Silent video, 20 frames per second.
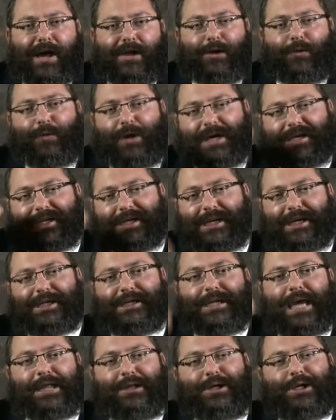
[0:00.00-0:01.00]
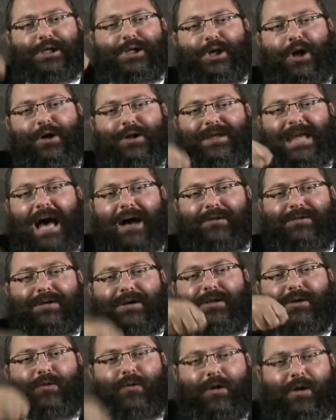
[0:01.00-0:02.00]
The reason he sent the soul down
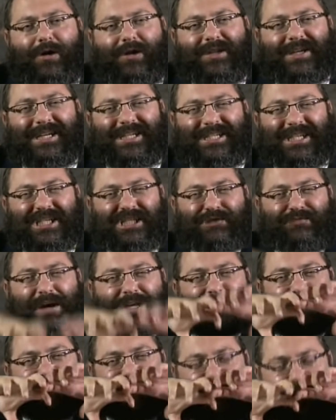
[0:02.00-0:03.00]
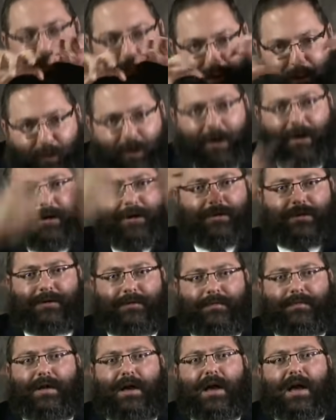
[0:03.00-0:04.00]
to the world is to transform the world.